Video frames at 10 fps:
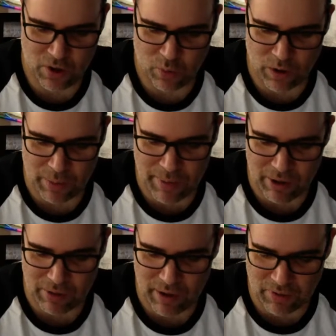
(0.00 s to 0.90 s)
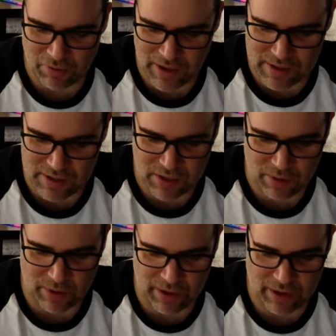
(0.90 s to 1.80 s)
"What about
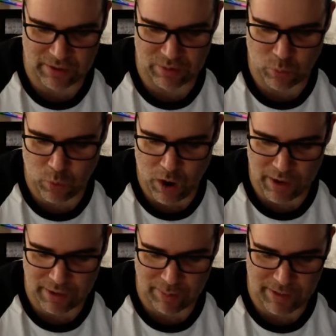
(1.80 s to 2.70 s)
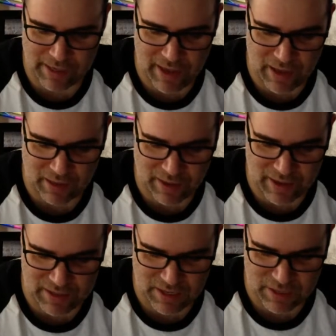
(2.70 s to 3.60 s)
Alfonso and Juan and Miguel?"
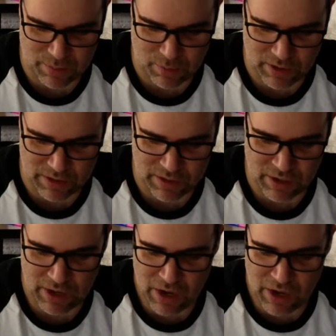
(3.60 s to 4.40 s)
asked Esperanza.